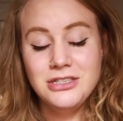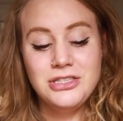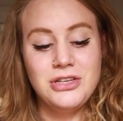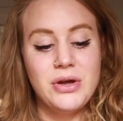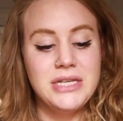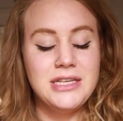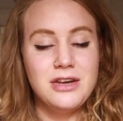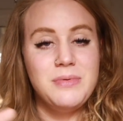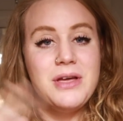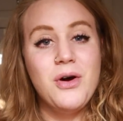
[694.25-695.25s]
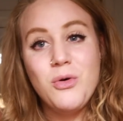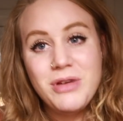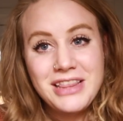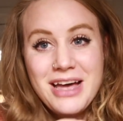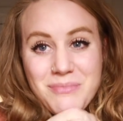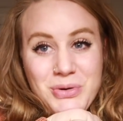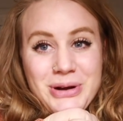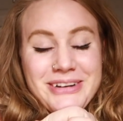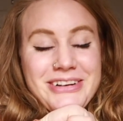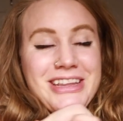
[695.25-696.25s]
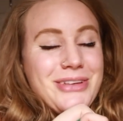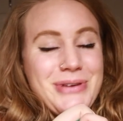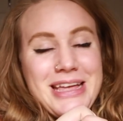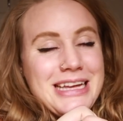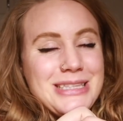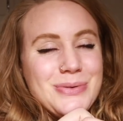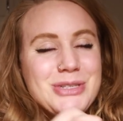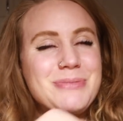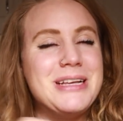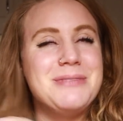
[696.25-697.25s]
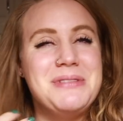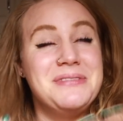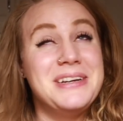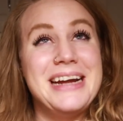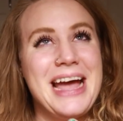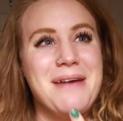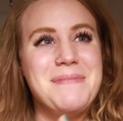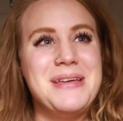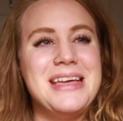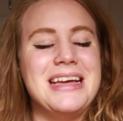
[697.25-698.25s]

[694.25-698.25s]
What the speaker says: So he's going to be home a lot more during the weekends, which makes me very happy.